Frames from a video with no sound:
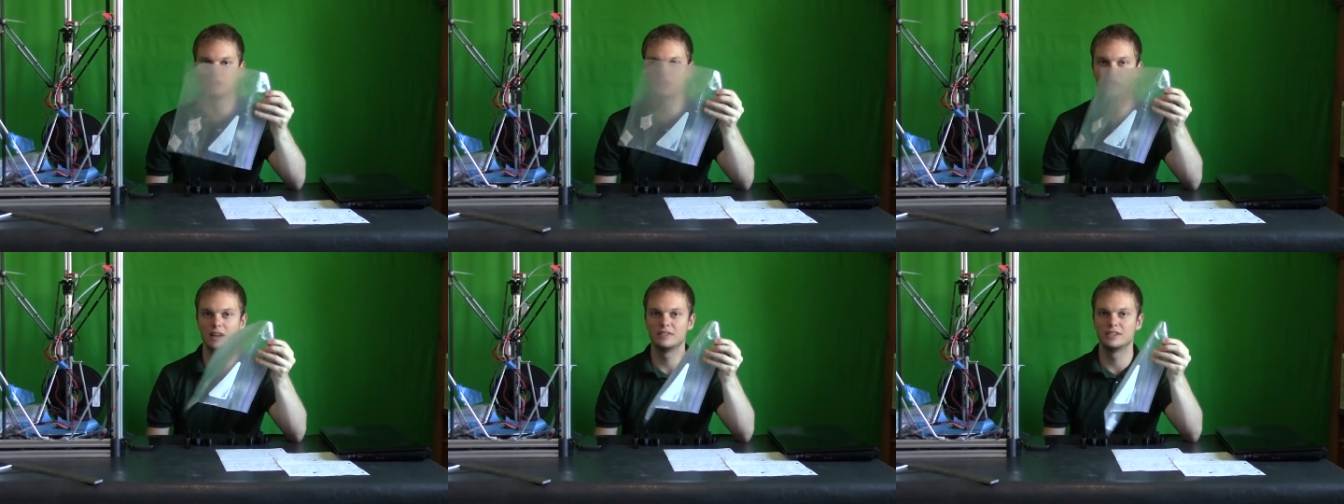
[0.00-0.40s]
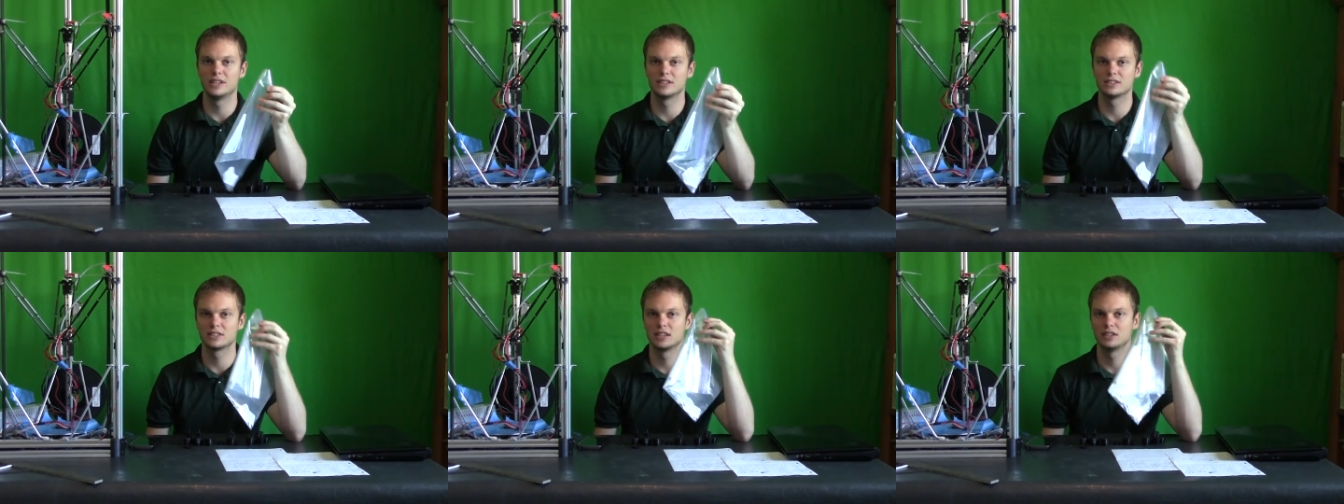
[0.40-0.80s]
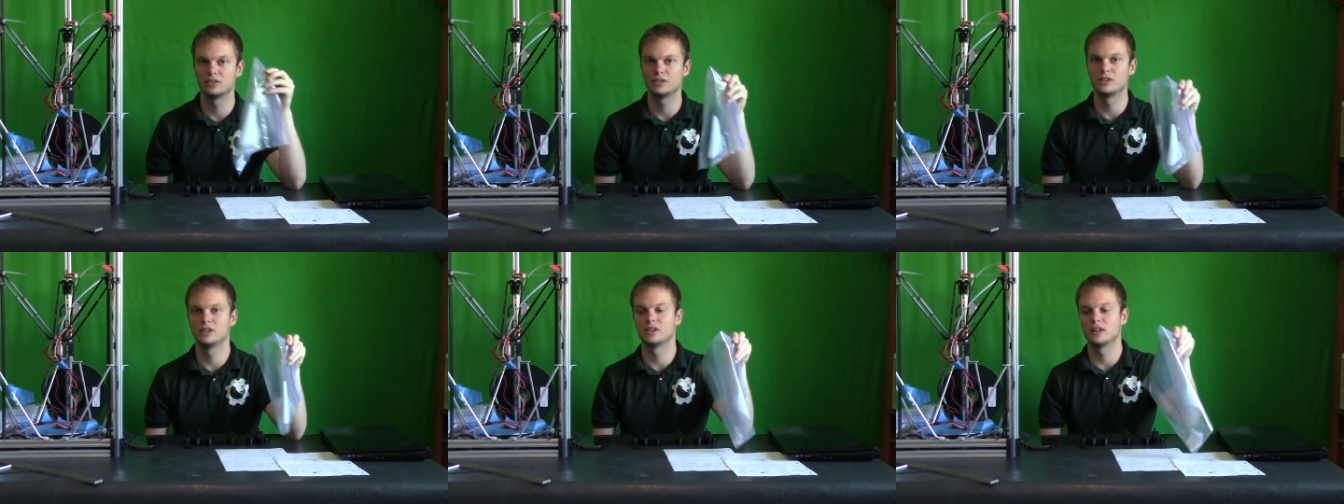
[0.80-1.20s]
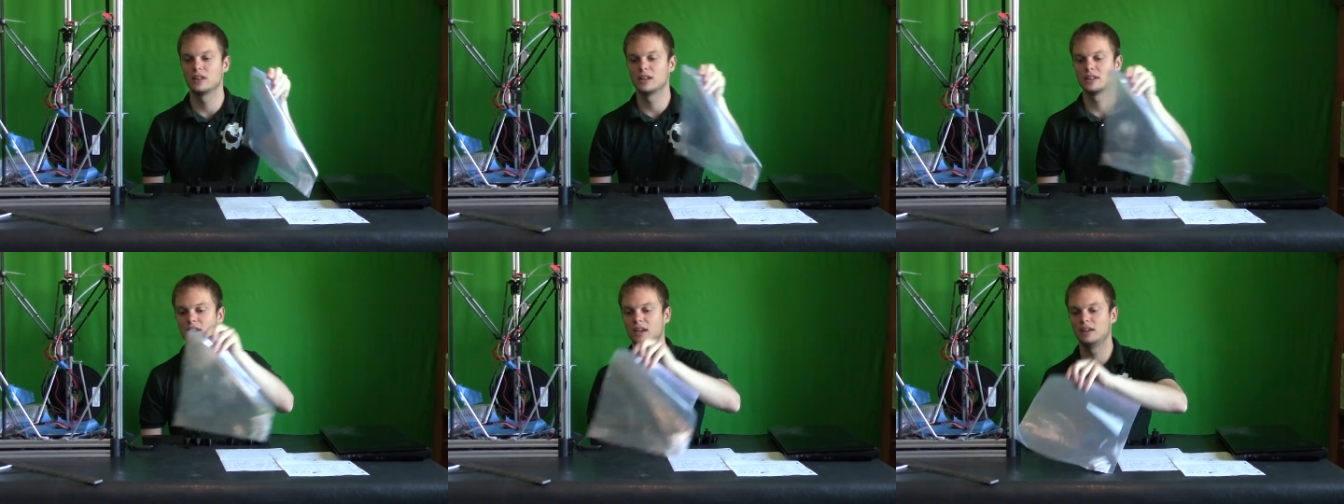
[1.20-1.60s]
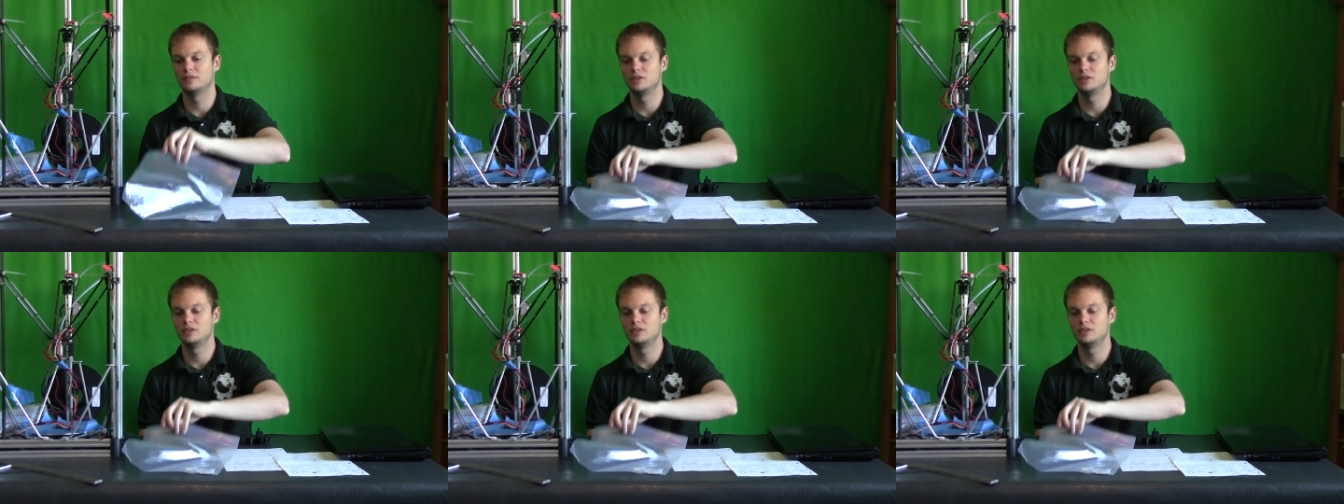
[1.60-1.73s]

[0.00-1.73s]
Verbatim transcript: doesn't have a desiccant or anything like that.